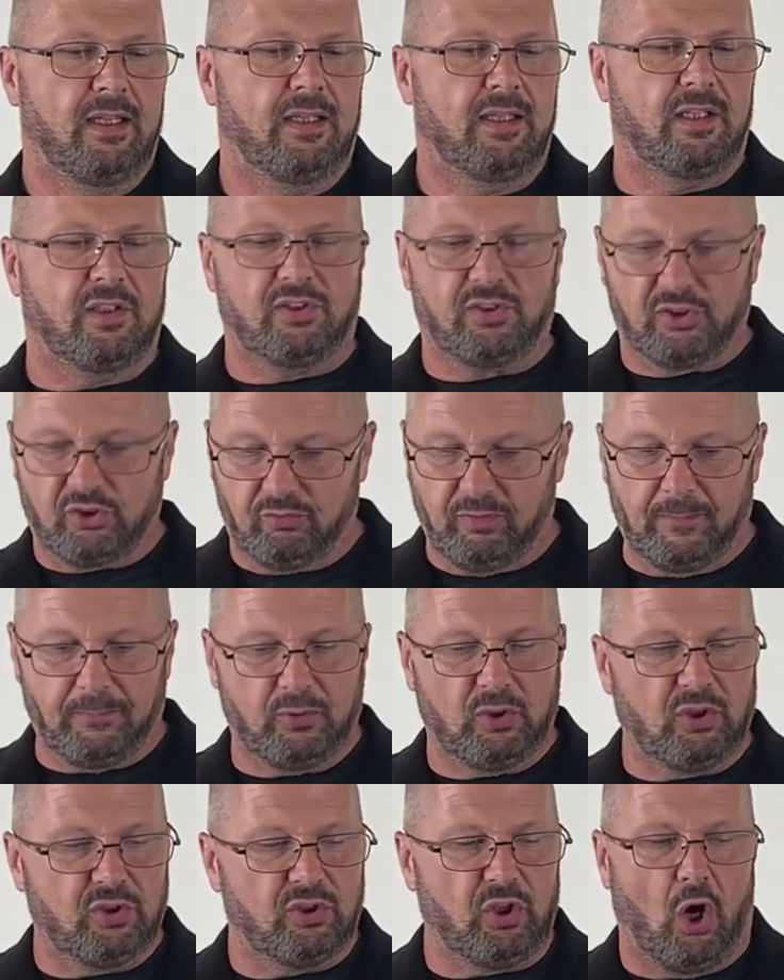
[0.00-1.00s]
The
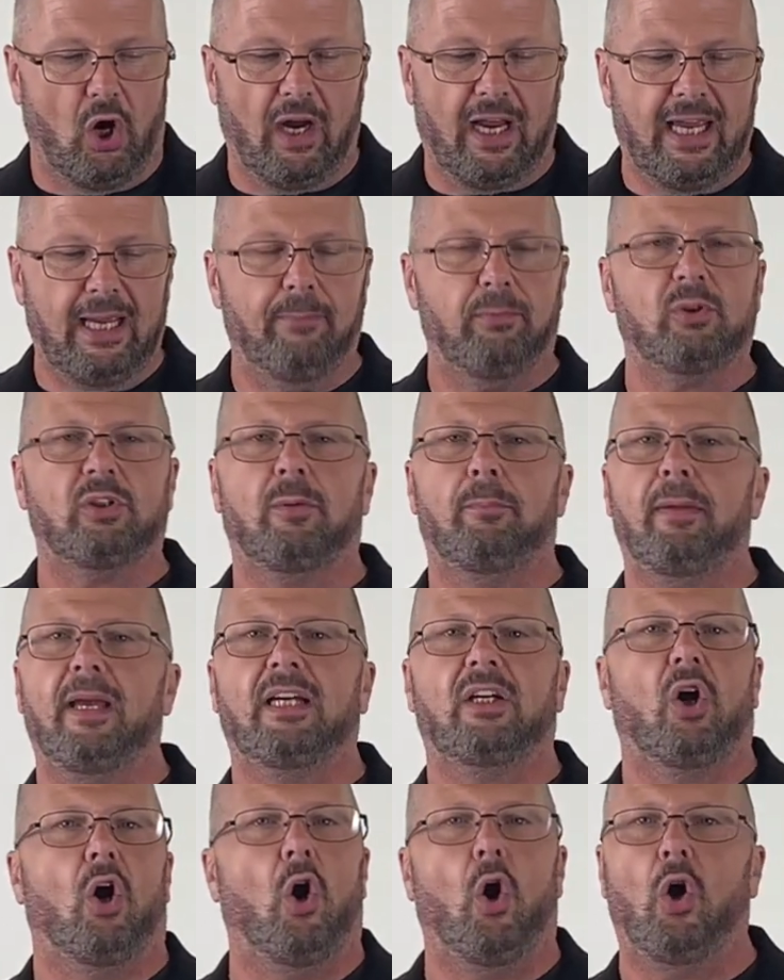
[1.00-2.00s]
scriptures are able to
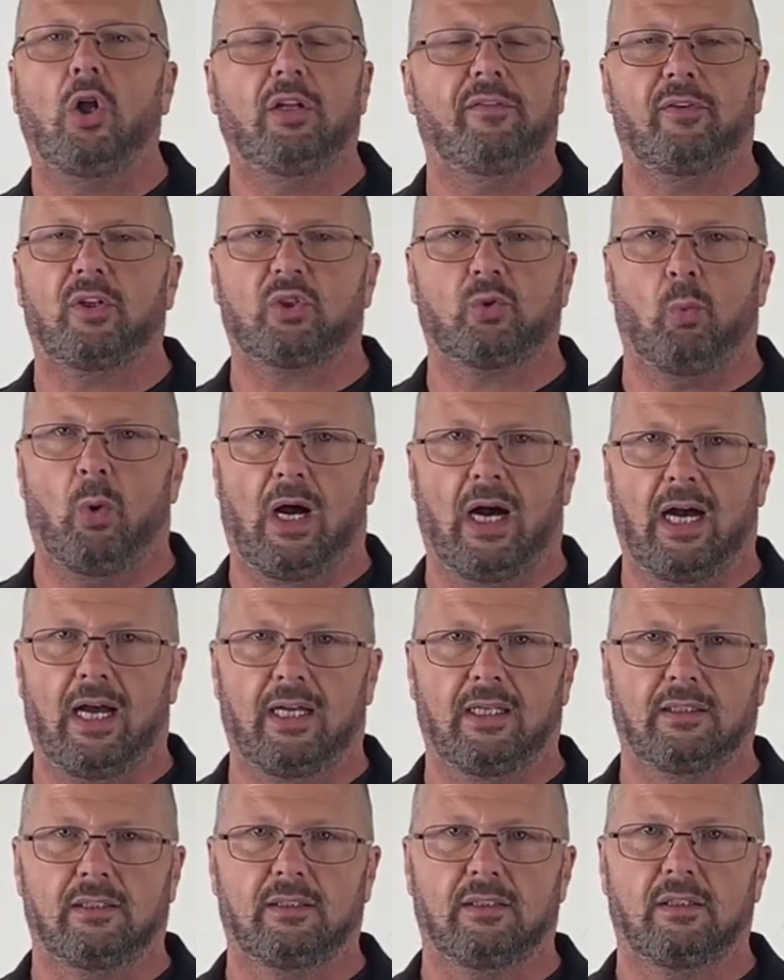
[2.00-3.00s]
make all of us
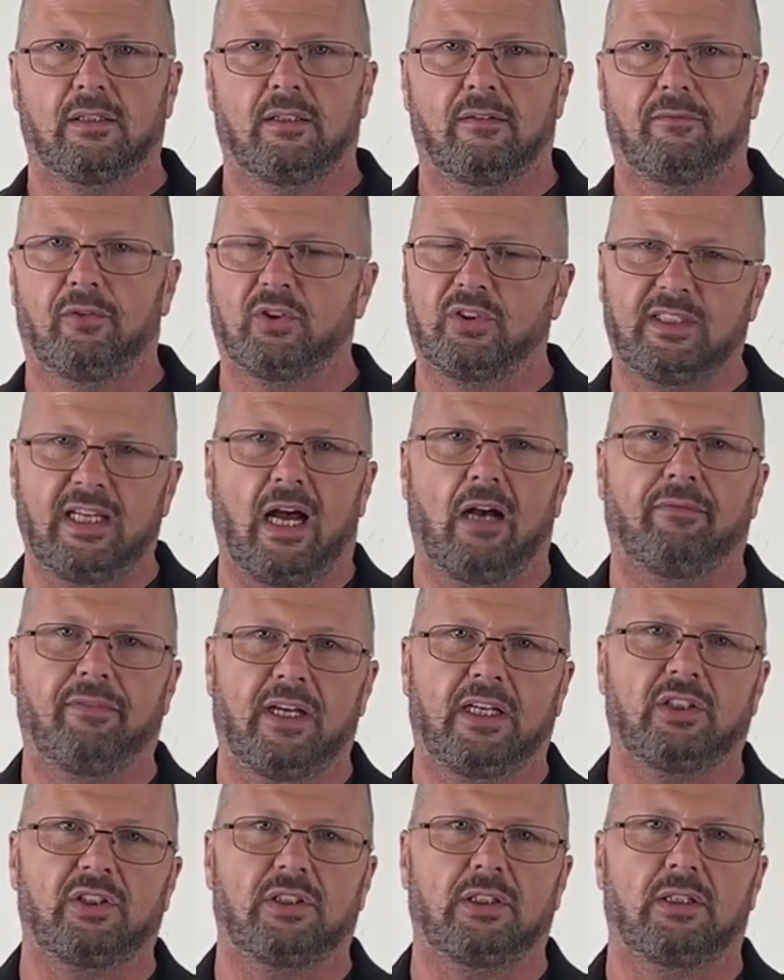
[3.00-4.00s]
wise for
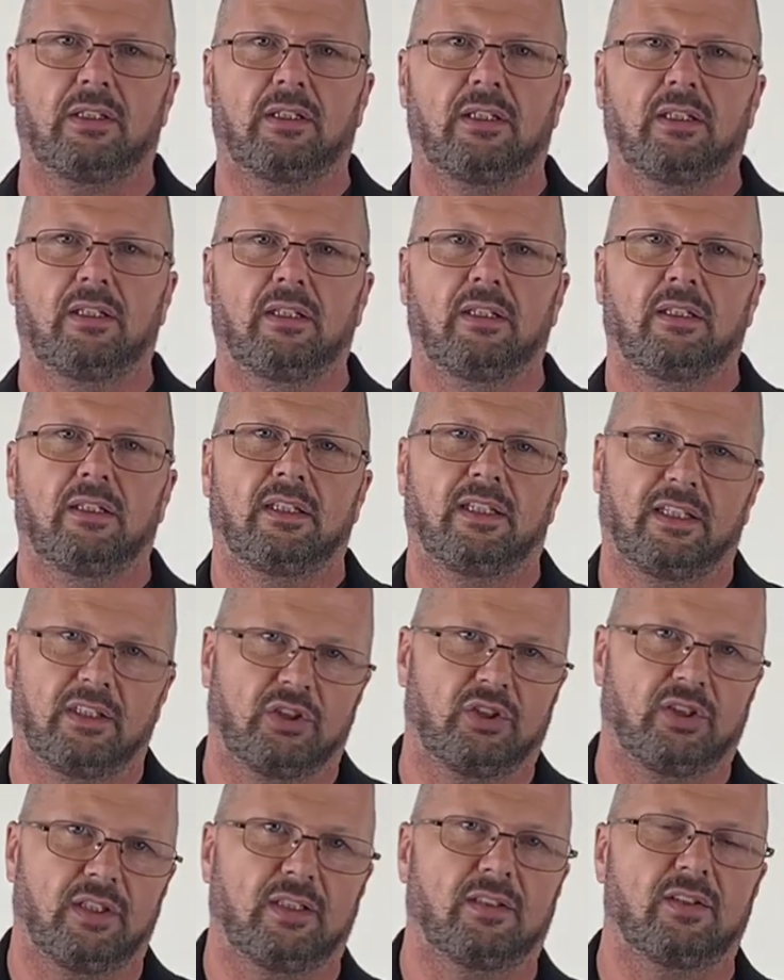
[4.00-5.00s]
salvation in
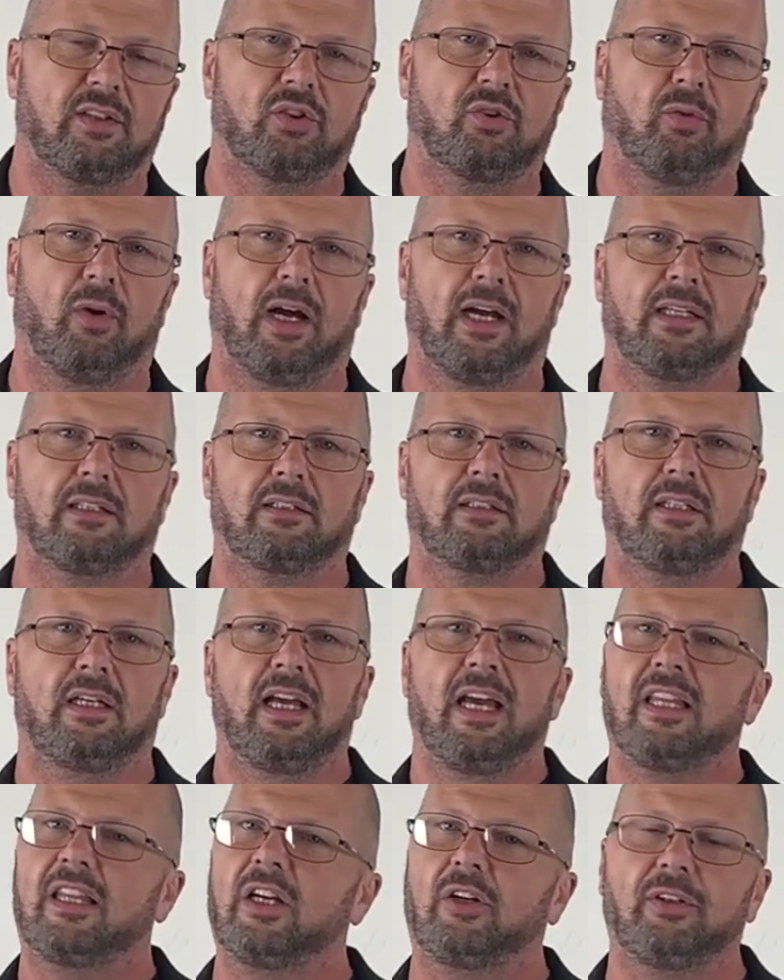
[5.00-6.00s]
Jesus Christ.
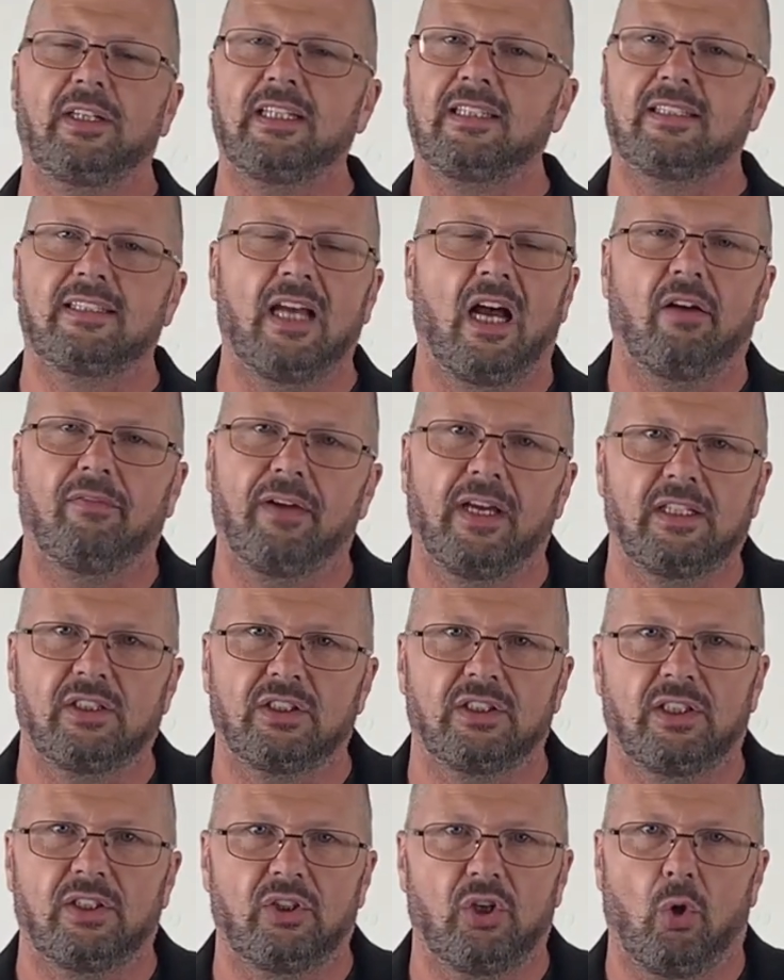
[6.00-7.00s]
There is
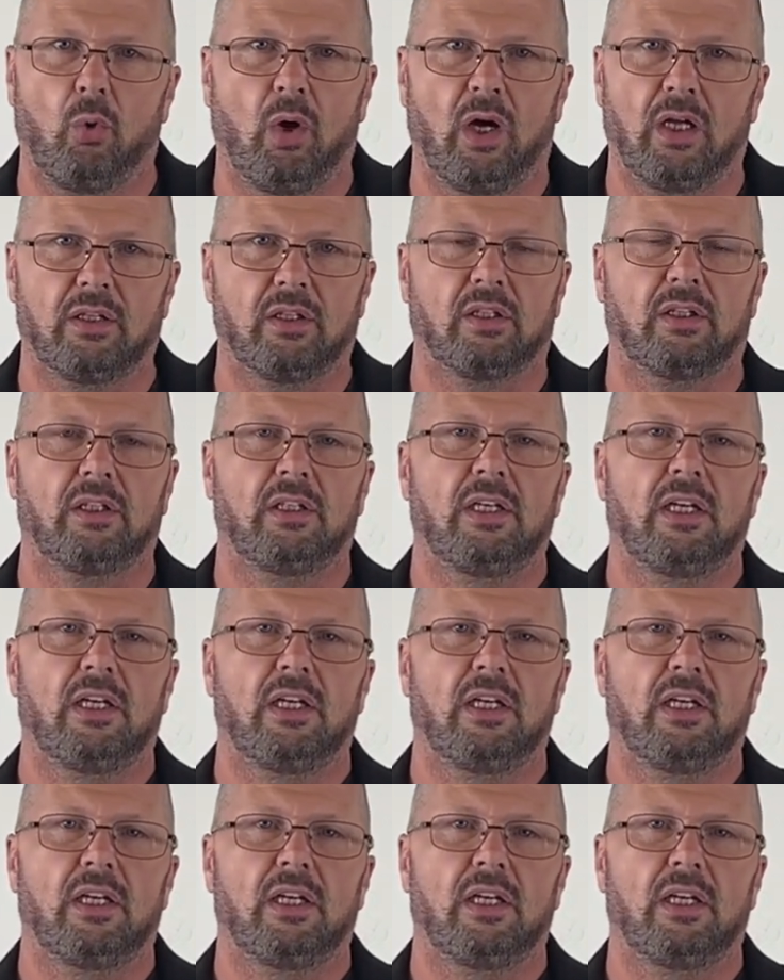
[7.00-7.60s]
salvation in no other.